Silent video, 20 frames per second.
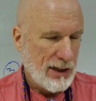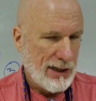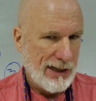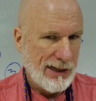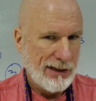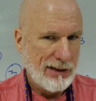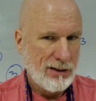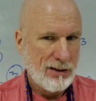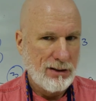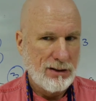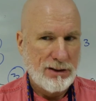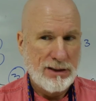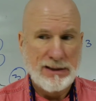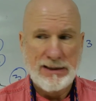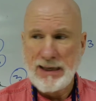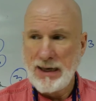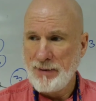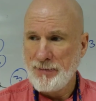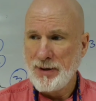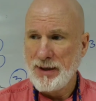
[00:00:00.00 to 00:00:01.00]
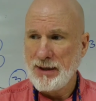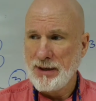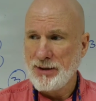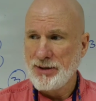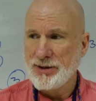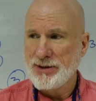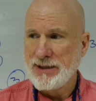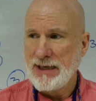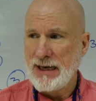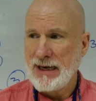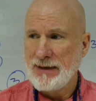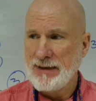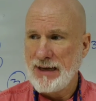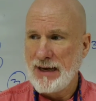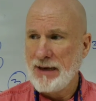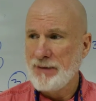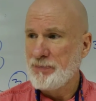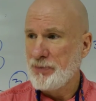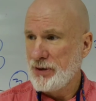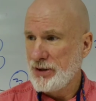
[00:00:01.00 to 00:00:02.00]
Like, does anybody understand that?